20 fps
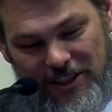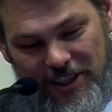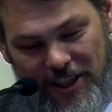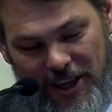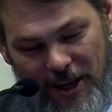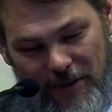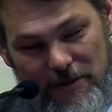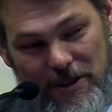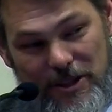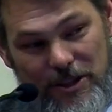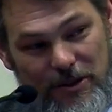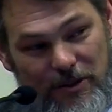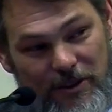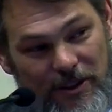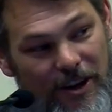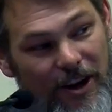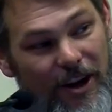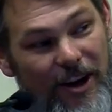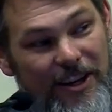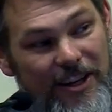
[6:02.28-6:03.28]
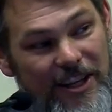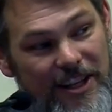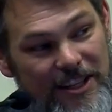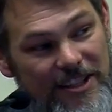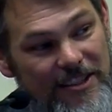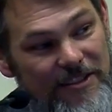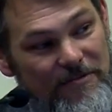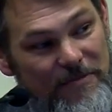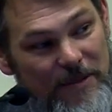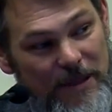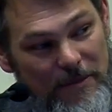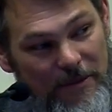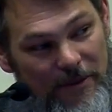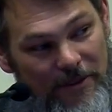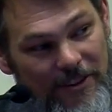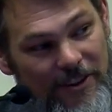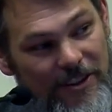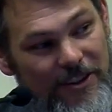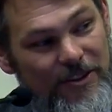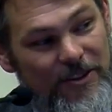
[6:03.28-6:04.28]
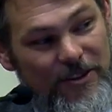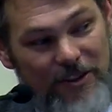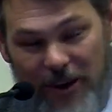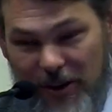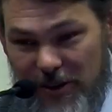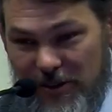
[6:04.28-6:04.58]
come into an audience of people that you know